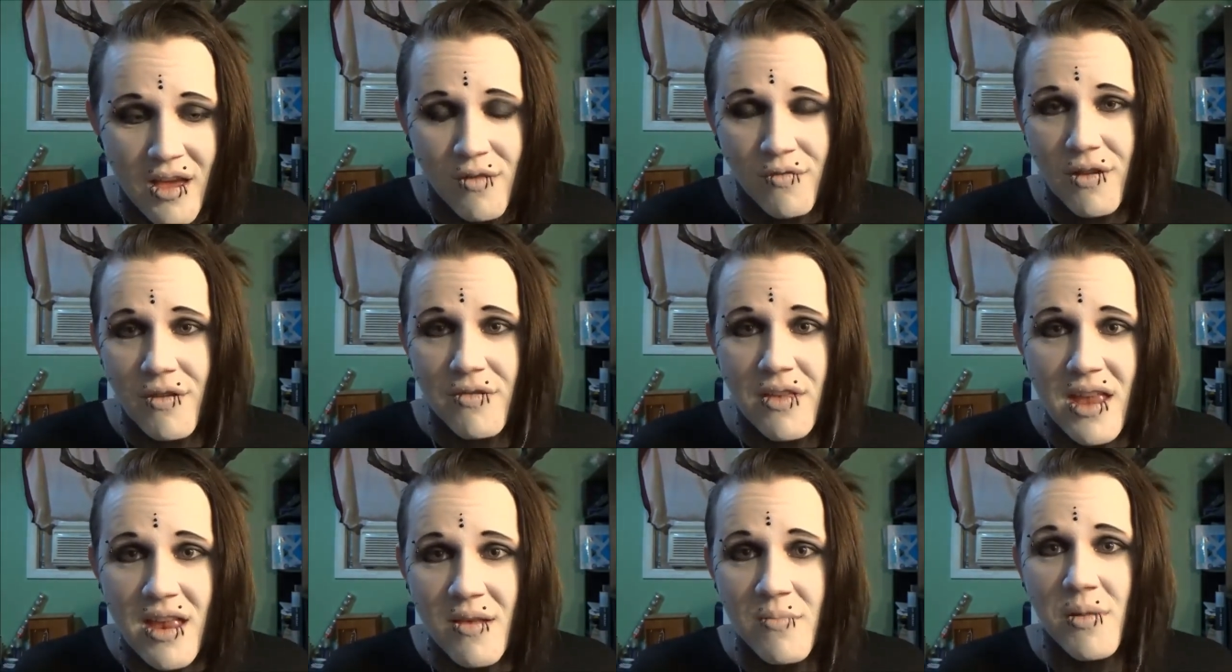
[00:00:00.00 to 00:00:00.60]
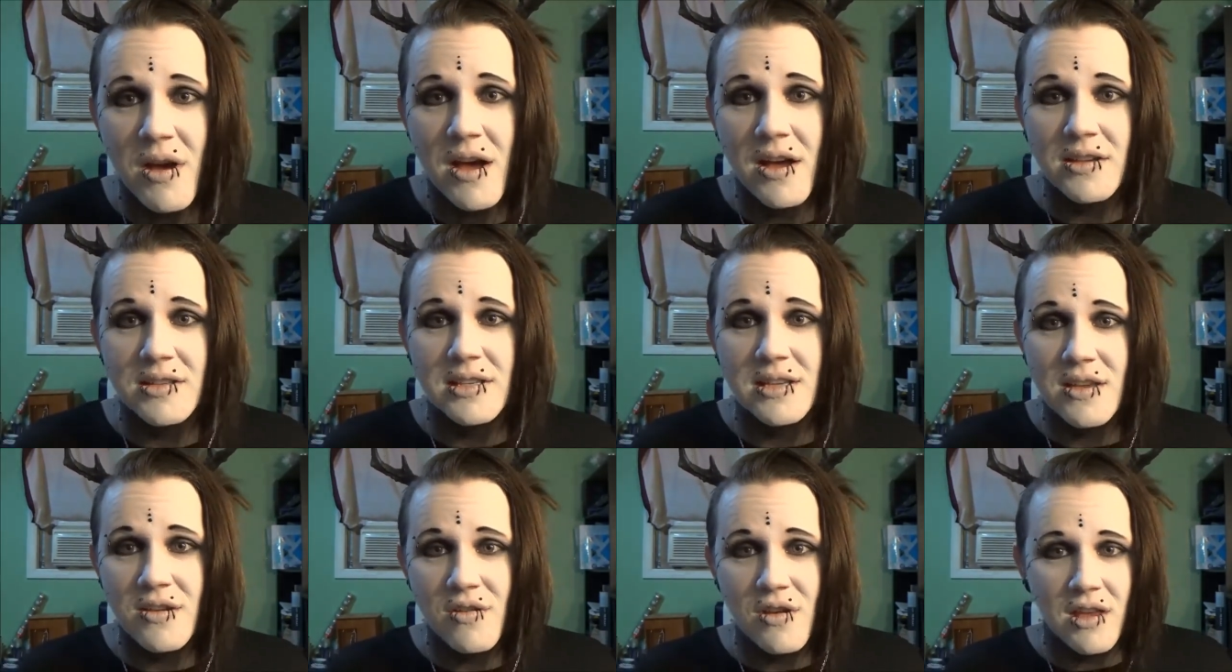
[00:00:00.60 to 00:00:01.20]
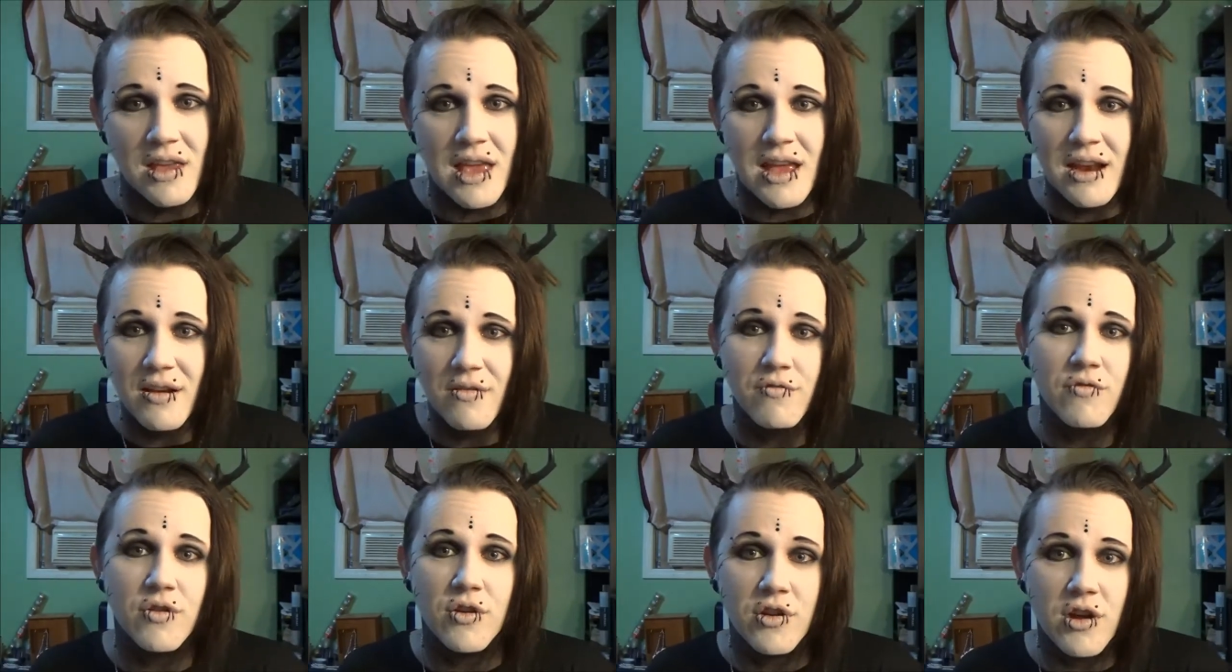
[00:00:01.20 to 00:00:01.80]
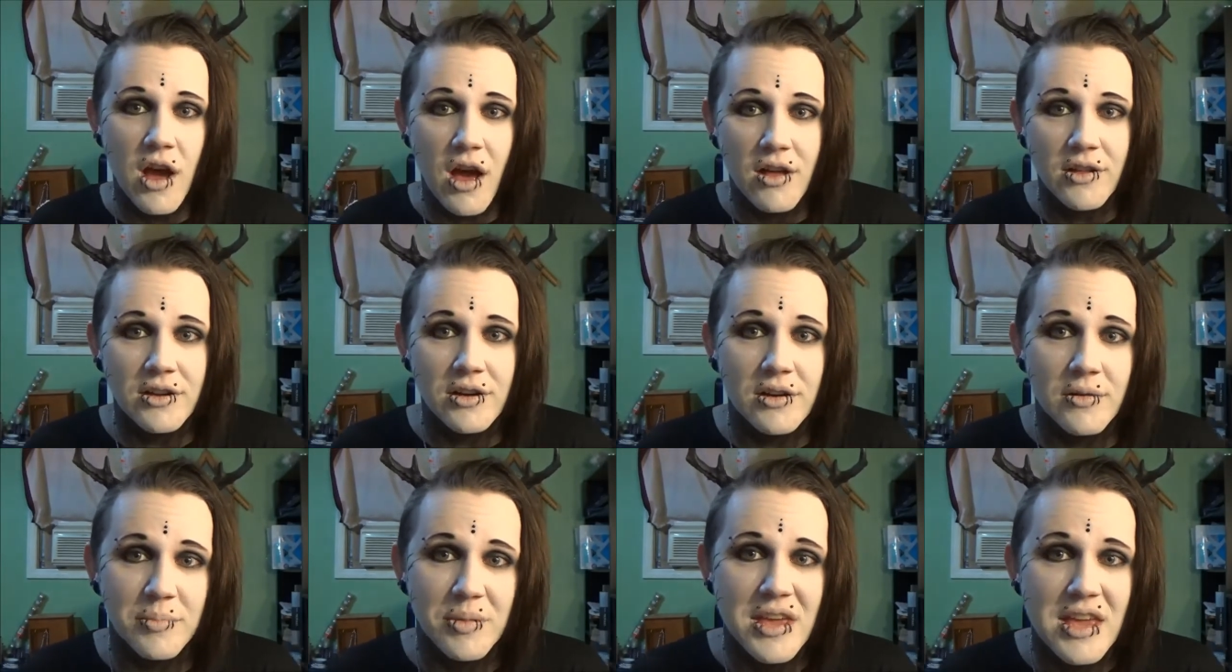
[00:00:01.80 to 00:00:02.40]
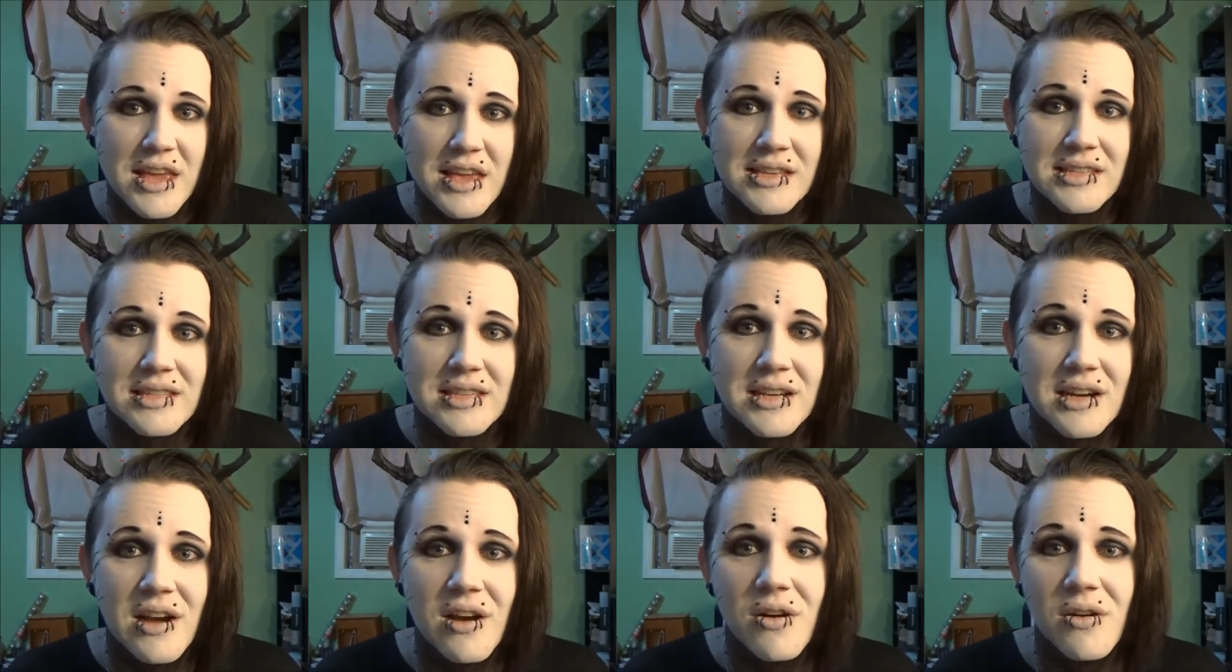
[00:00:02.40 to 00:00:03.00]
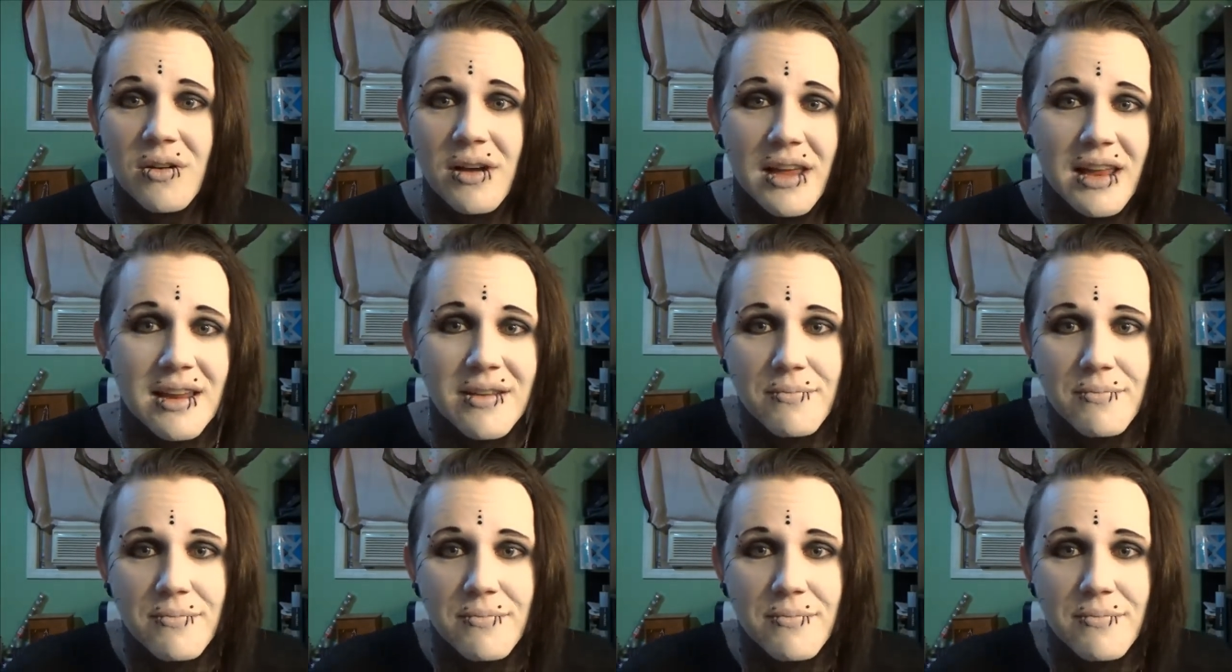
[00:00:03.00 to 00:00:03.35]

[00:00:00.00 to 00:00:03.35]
fifteen bucks, and you can get it for a dollar a piece, you know.